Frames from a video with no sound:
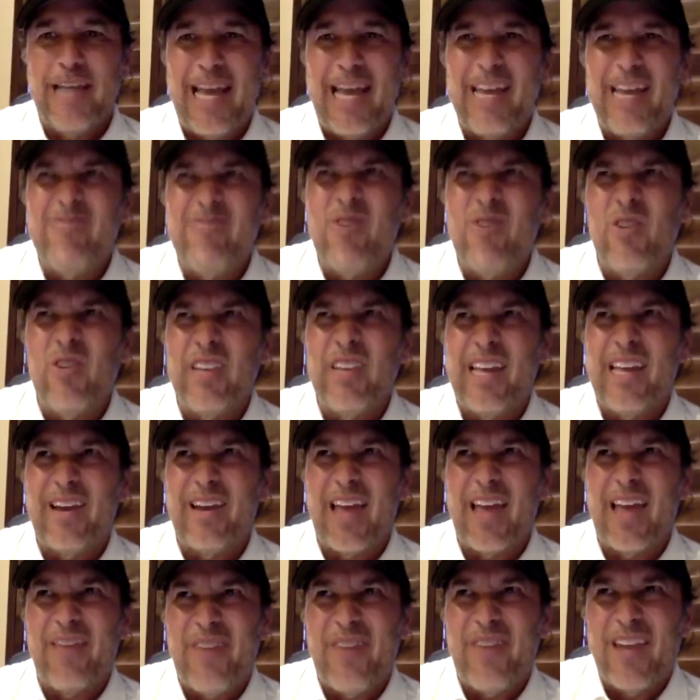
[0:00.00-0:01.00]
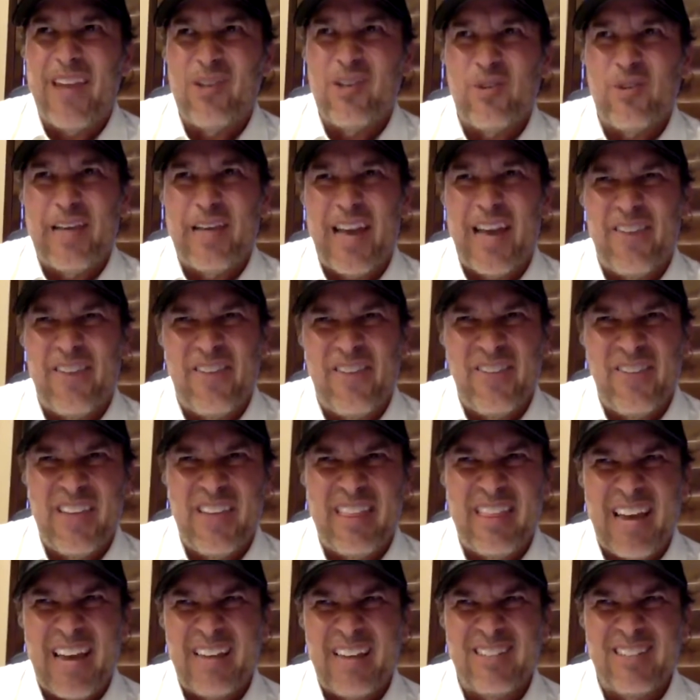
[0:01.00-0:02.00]
LifeVantage only had
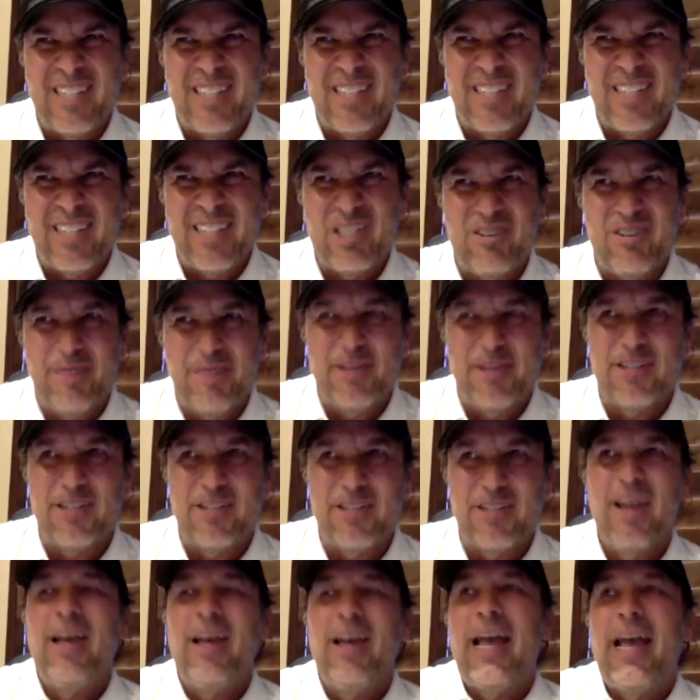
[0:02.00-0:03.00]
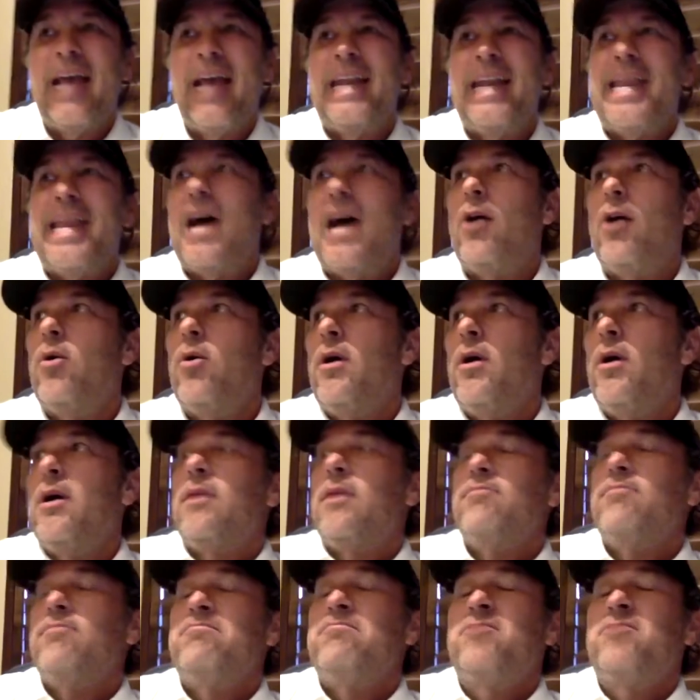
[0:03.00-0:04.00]
50,000 distributors, and now
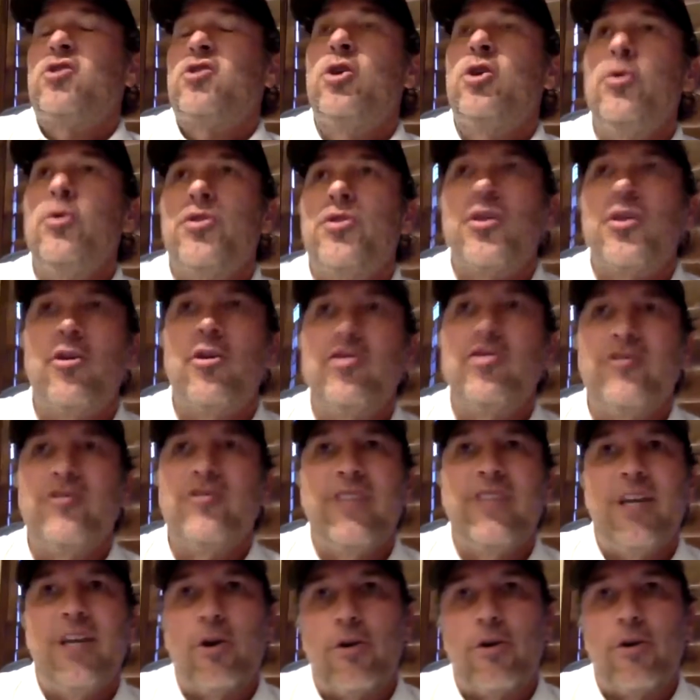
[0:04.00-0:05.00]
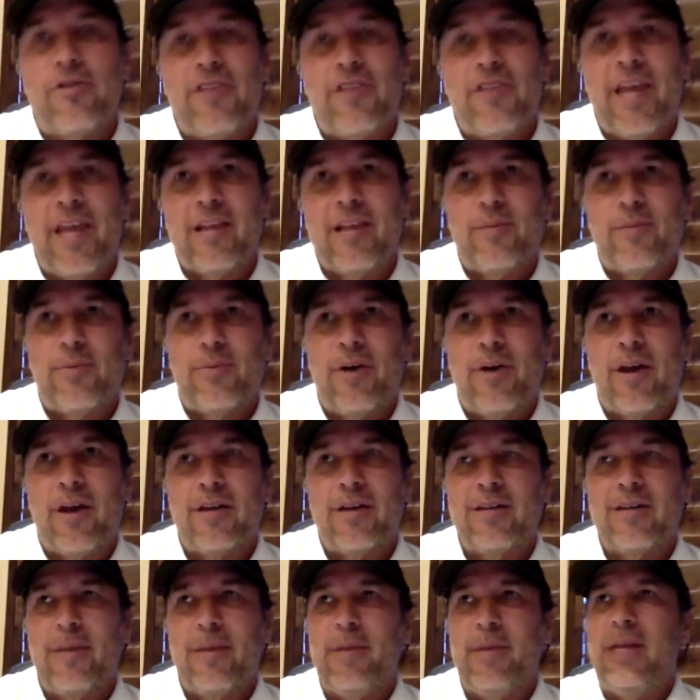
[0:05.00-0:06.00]
2/3 of the earth take the product?
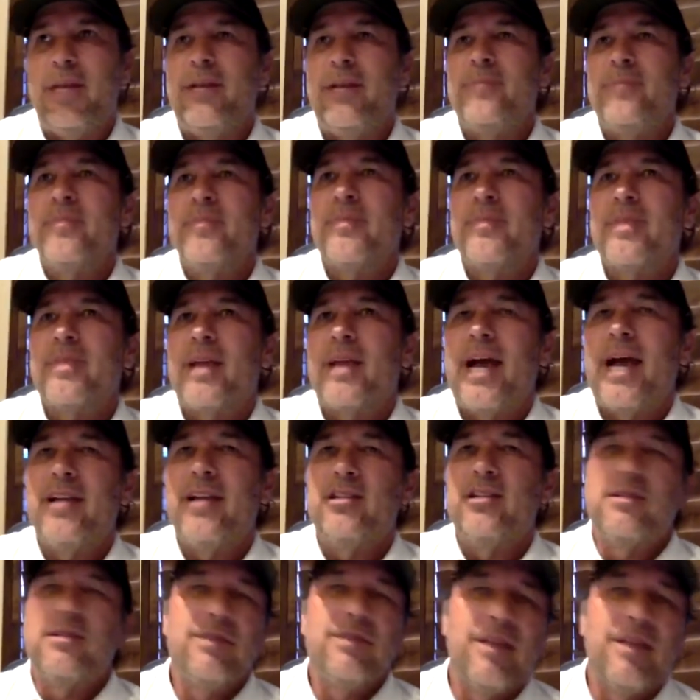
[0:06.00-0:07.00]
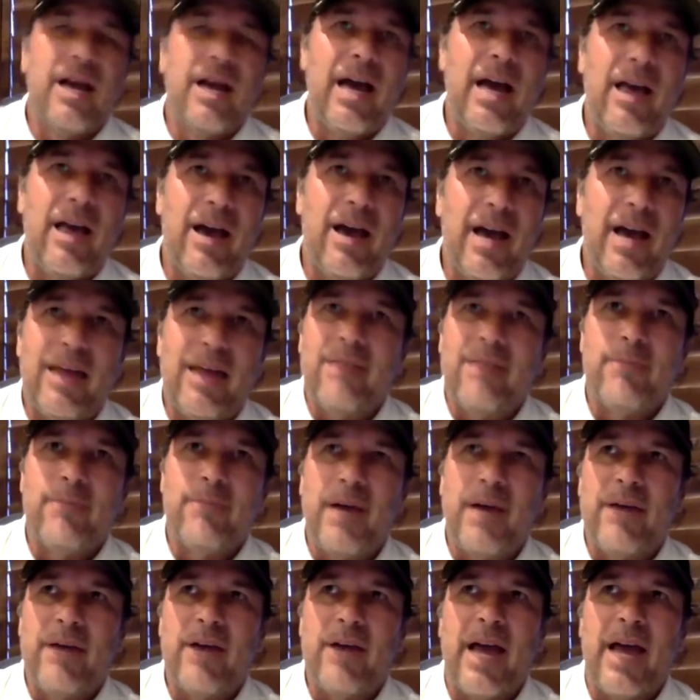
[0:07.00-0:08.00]
I mean, I
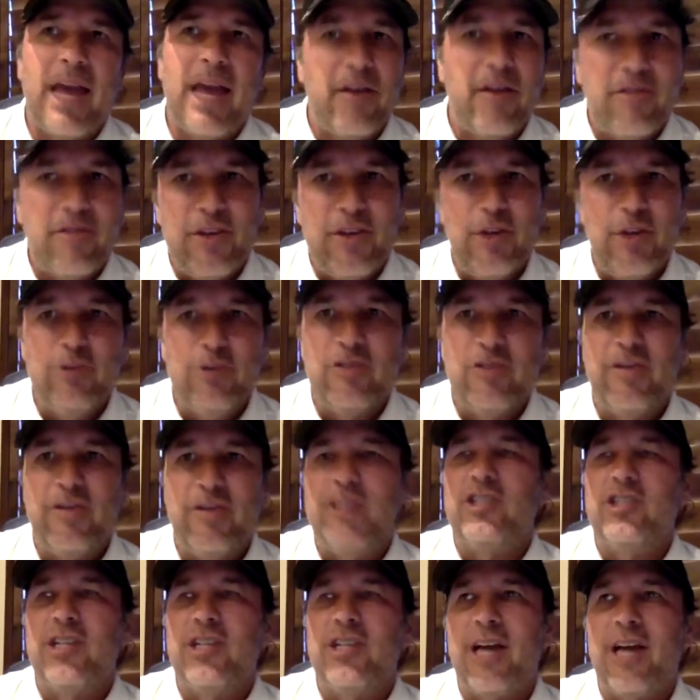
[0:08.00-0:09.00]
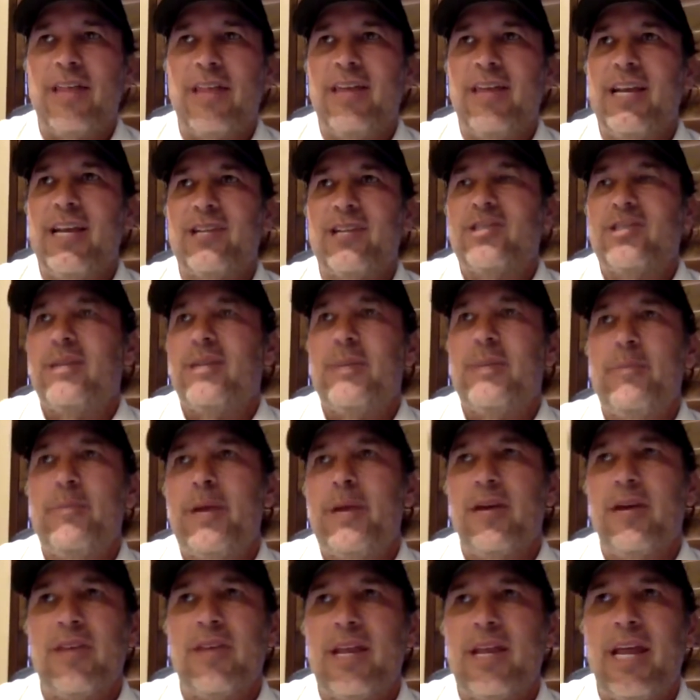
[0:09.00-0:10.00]
have huge vision. I think it's going to be bigger
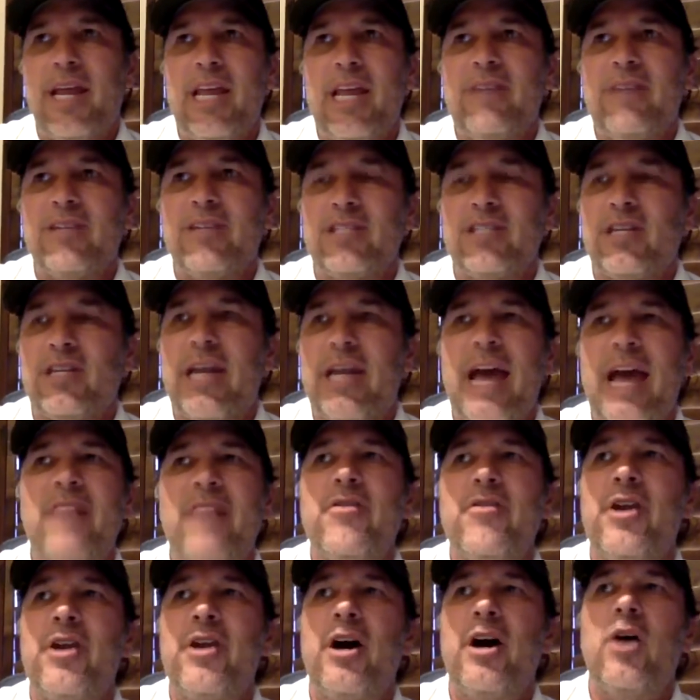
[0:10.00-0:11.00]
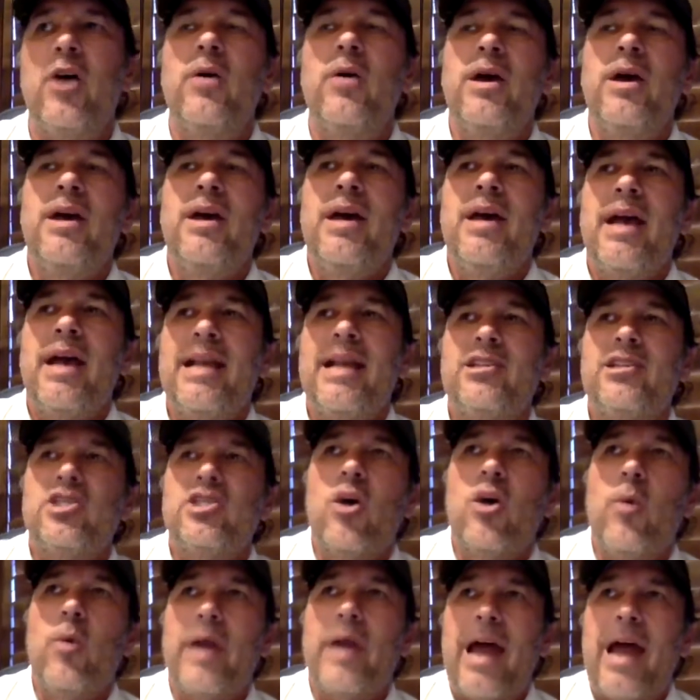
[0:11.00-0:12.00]
than any of us could ever know. And so
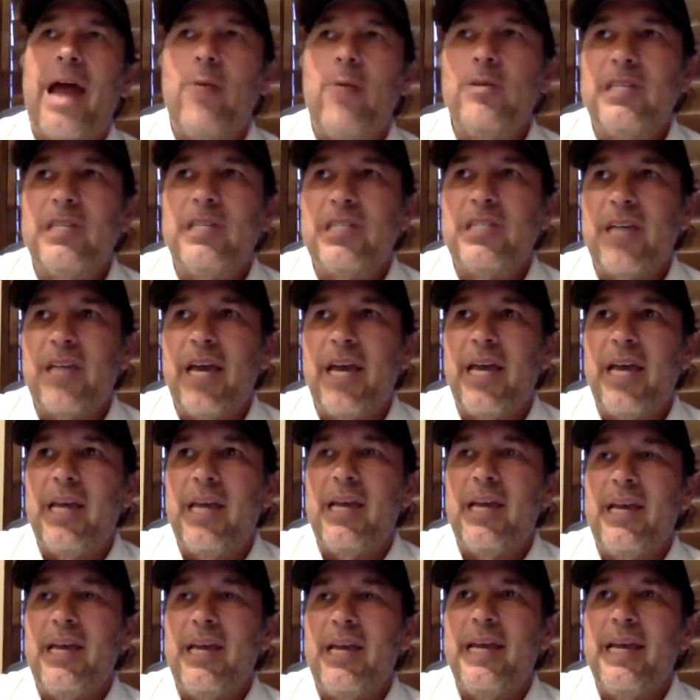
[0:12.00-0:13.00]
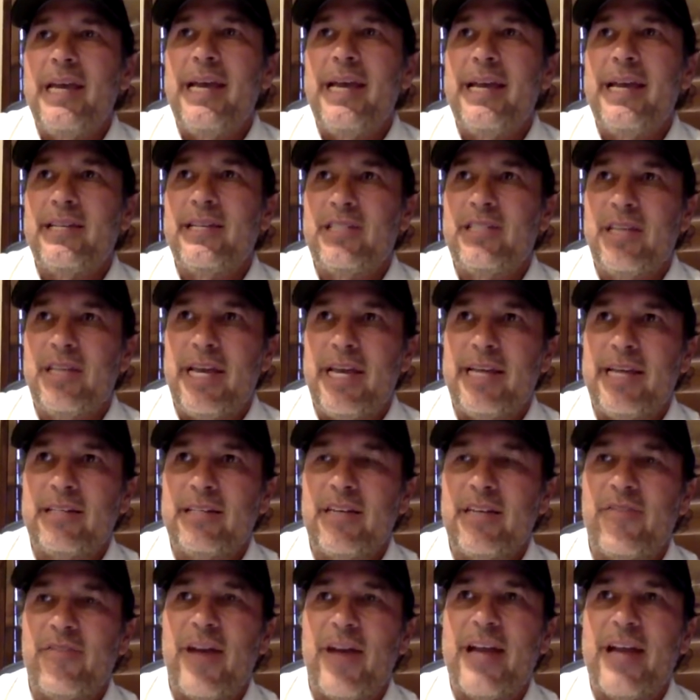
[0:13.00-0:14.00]
what I would say is
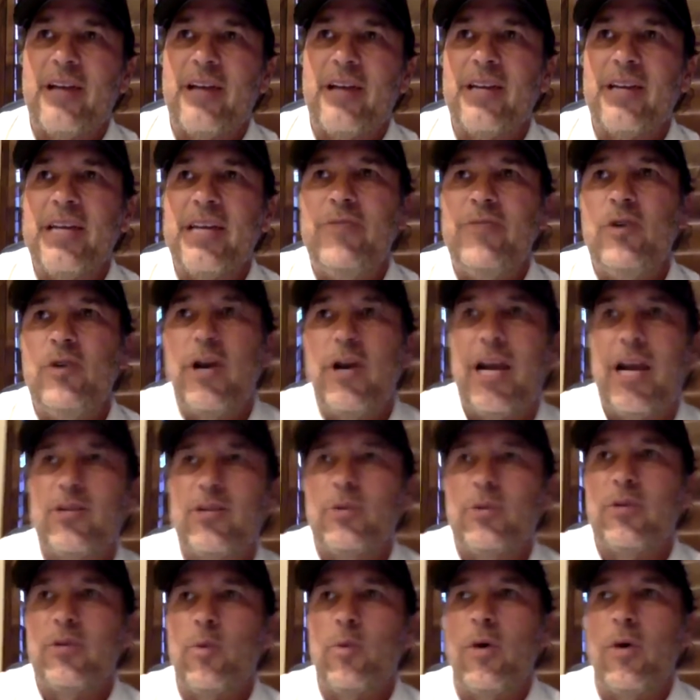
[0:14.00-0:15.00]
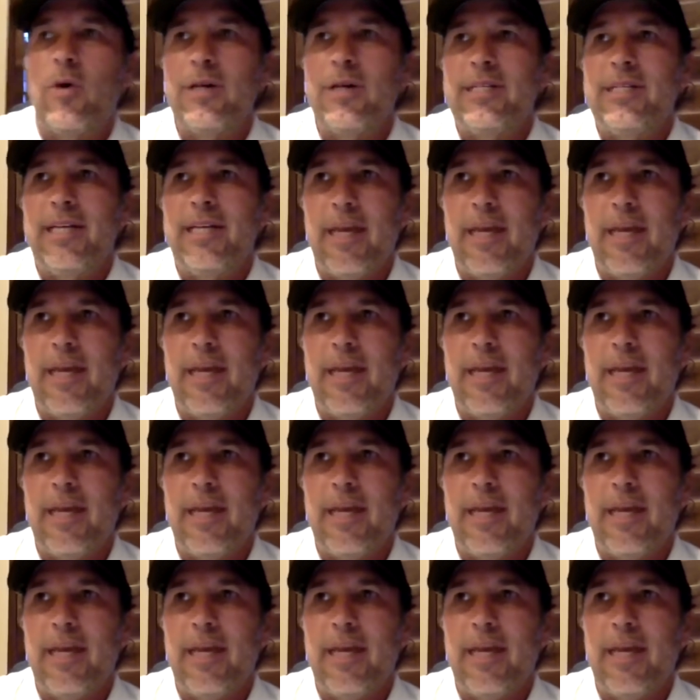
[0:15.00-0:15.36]
if I could leave you guys with one tip,